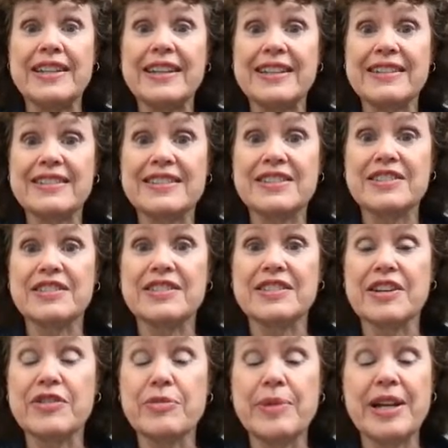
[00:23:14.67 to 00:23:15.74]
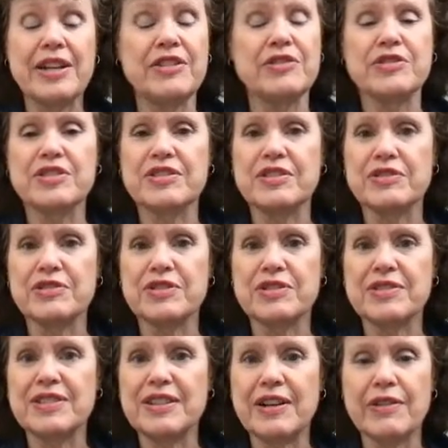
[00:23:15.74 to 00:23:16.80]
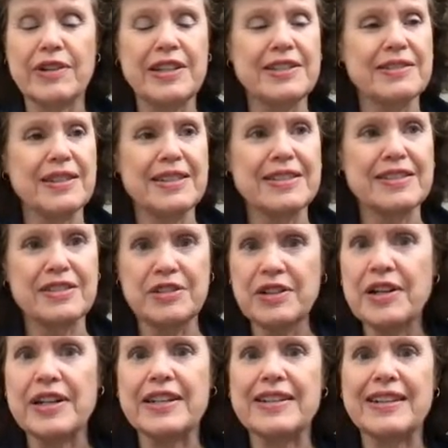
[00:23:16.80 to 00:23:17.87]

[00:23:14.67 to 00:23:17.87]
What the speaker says: This other man who's he's good.